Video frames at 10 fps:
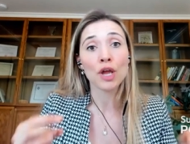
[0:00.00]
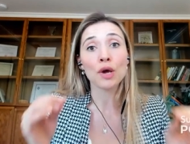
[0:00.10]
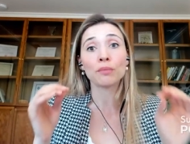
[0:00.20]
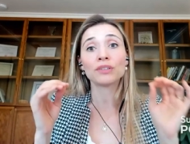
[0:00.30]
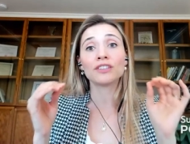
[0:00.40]

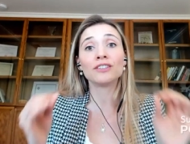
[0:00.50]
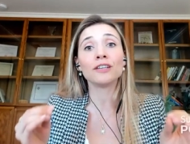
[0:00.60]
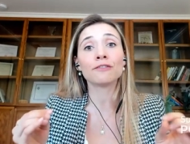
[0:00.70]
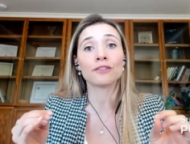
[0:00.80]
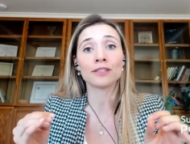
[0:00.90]
but the
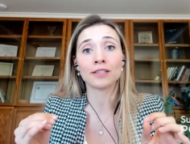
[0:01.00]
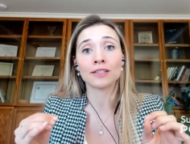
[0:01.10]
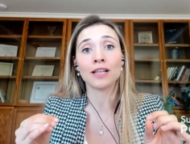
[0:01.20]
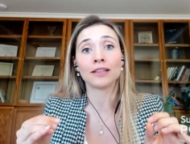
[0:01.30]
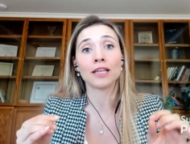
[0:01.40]
difference
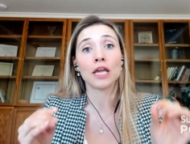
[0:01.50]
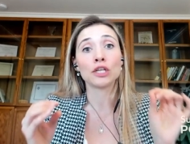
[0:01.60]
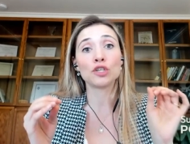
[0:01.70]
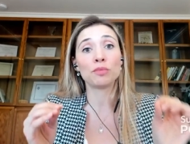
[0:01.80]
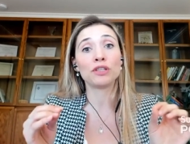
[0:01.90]
is that
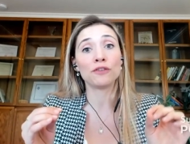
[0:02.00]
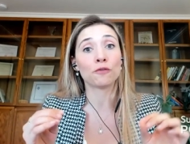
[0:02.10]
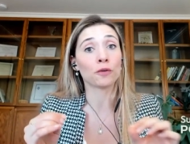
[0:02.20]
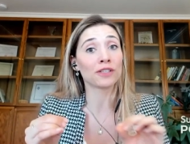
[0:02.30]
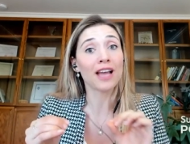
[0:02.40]

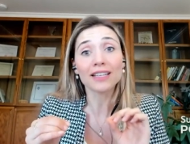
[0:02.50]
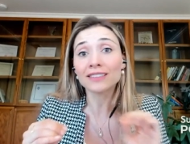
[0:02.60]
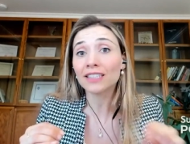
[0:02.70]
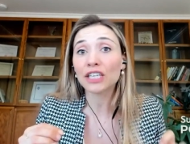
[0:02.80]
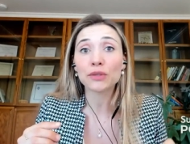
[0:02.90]
GPT-4
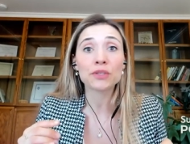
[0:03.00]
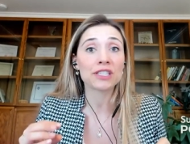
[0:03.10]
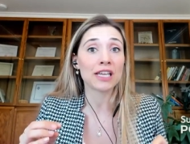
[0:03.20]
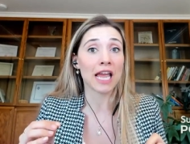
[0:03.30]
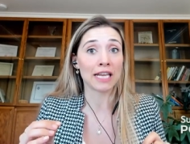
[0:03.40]
doesn't get to
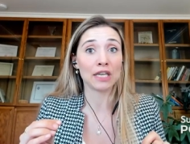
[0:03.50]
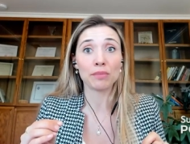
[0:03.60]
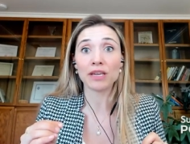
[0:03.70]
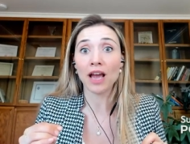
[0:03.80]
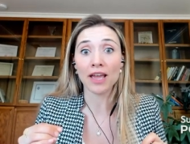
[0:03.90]
see any
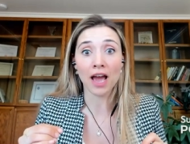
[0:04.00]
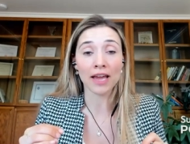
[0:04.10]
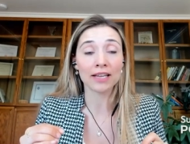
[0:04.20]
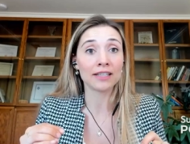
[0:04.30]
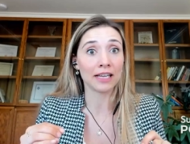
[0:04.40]

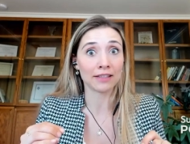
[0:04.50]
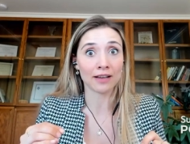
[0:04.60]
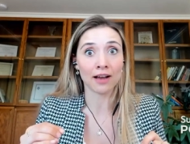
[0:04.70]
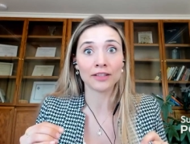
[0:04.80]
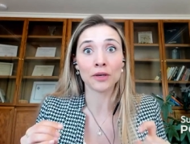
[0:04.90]
PII
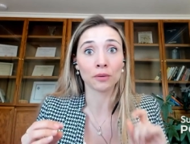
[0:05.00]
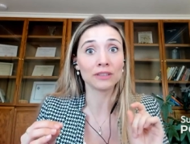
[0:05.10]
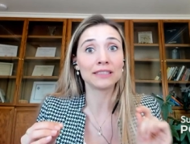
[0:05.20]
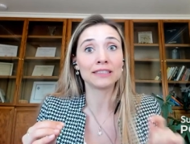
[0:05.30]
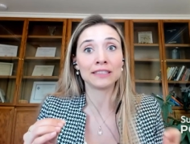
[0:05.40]
data, they
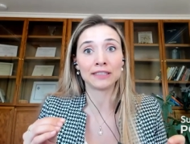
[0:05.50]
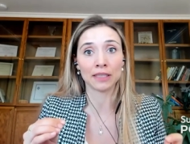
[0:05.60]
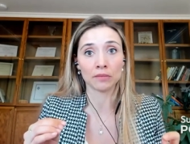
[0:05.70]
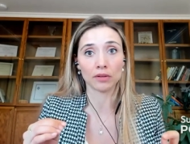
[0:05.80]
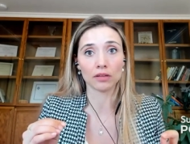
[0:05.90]
only see
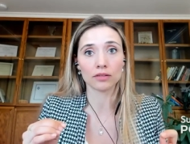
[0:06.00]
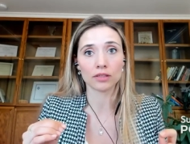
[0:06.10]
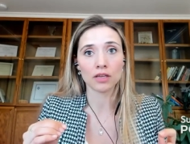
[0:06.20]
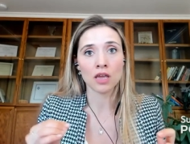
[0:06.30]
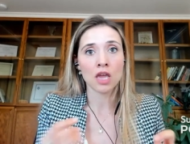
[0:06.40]

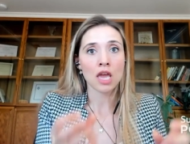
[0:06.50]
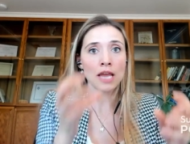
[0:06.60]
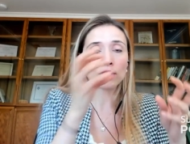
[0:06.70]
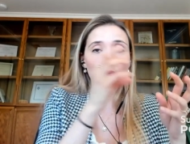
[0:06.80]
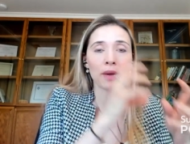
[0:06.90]
symbols.
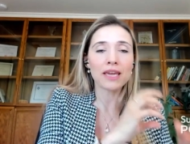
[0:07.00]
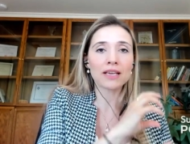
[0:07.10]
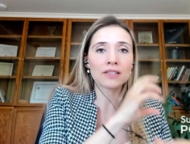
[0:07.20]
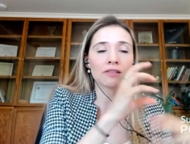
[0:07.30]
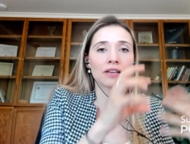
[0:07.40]
And Opaque
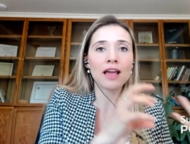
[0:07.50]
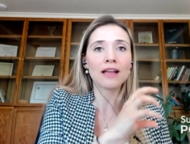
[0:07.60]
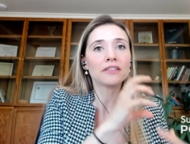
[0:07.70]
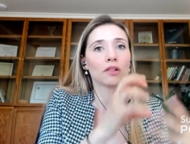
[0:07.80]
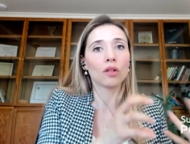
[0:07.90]
is going to
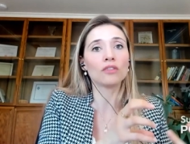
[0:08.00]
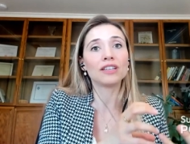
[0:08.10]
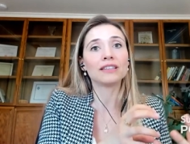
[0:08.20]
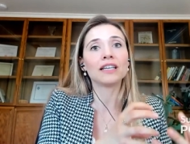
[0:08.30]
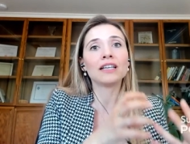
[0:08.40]
handle all of
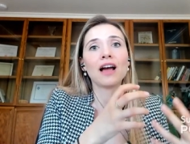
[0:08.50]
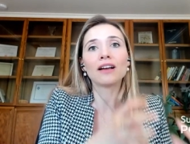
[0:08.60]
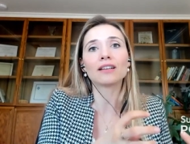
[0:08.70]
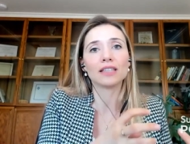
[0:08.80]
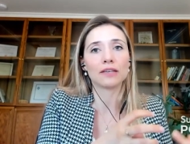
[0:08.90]
that in
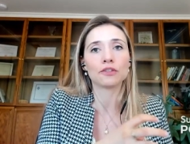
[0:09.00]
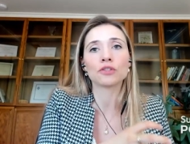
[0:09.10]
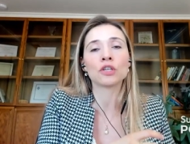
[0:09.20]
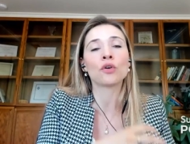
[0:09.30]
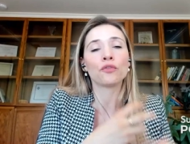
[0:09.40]
enclaves
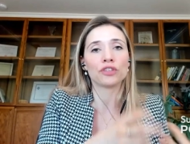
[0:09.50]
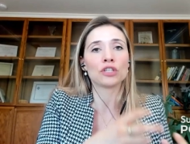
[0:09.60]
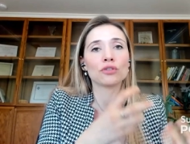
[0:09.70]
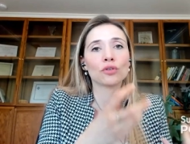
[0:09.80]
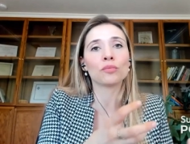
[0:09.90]
using
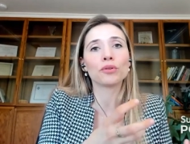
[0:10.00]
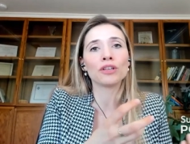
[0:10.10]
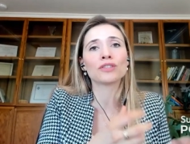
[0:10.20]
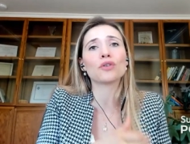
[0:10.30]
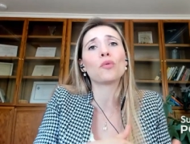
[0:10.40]
confidential
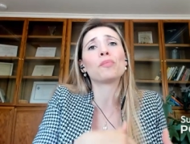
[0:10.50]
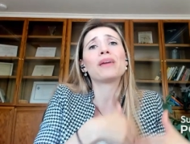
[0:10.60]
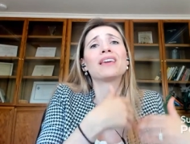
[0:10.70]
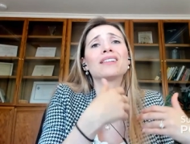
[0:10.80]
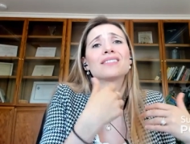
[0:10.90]
computing. So
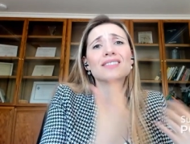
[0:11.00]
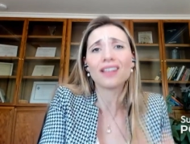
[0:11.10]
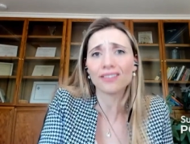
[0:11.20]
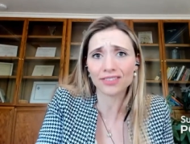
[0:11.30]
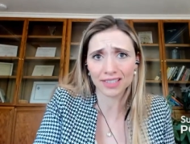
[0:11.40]
Opaque
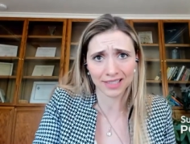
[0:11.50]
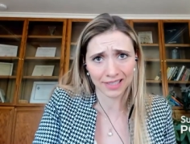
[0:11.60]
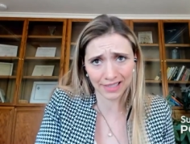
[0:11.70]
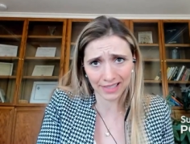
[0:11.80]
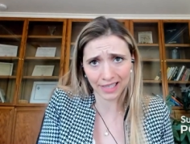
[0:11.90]
itself
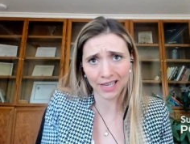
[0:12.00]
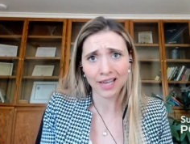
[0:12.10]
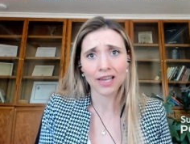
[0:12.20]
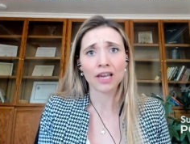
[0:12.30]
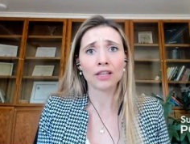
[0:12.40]
doesn't see
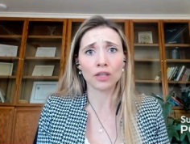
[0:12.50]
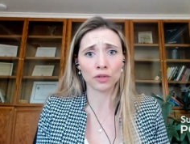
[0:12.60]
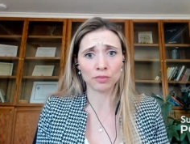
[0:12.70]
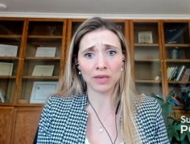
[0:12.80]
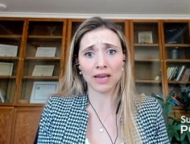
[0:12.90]

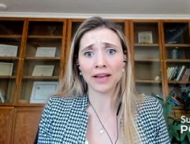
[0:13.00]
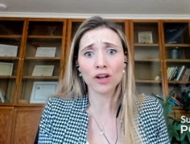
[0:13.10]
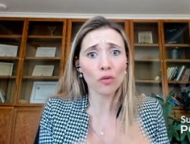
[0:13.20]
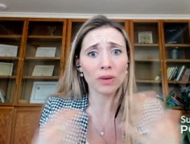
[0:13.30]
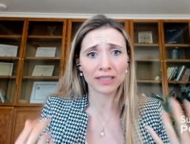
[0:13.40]
those PII.
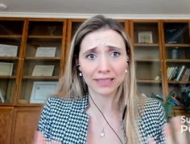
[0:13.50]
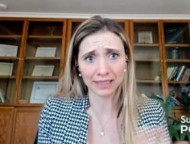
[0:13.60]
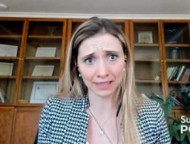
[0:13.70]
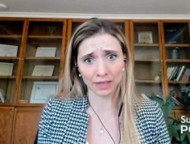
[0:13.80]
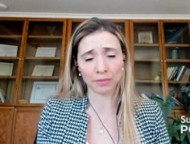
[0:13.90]
Nobody
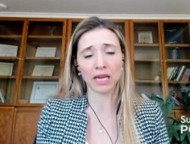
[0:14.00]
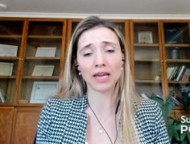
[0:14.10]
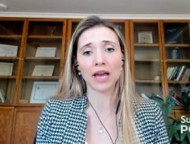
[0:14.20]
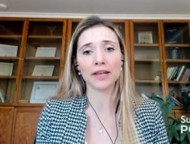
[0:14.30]
sees that PII.